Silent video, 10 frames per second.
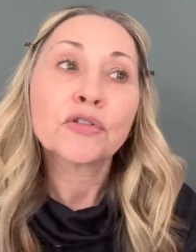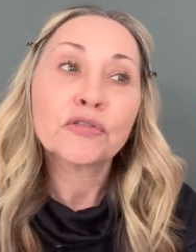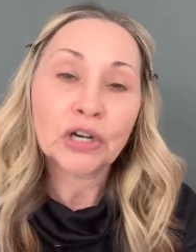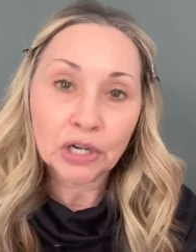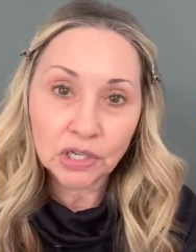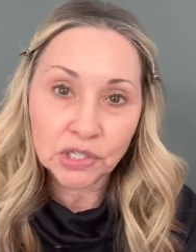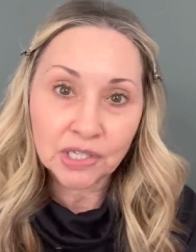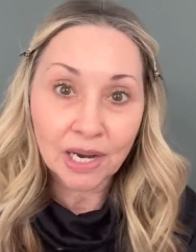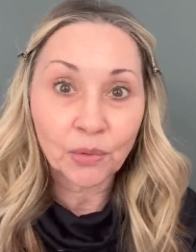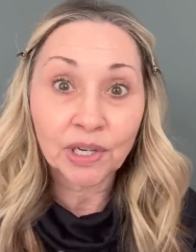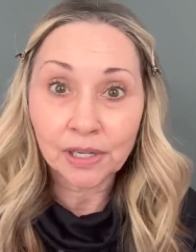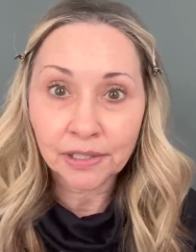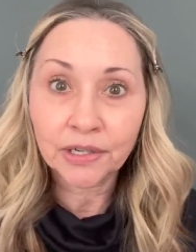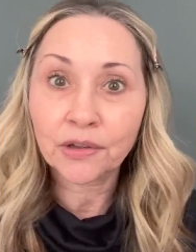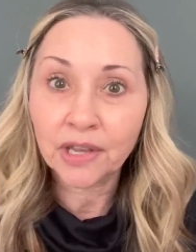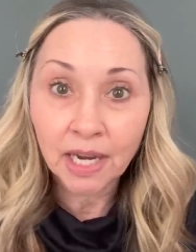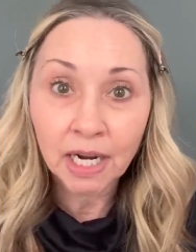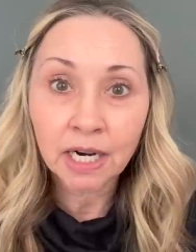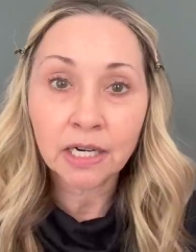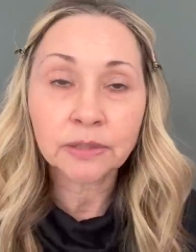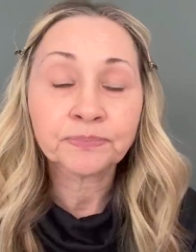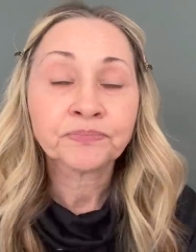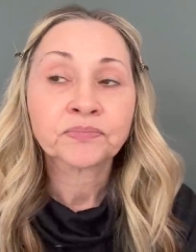First, I wanna clear the air.